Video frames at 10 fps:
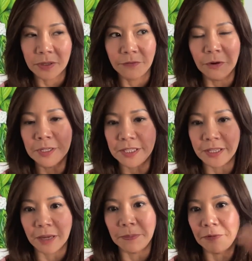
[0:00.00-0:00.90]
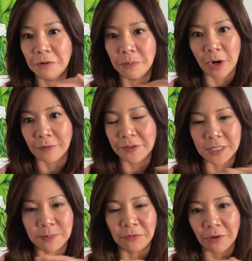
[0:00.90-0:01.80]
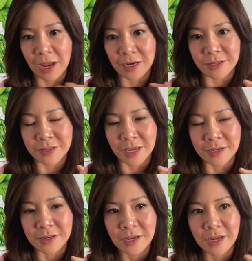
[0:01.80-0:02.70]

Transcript: first thing before breakfast, before anything.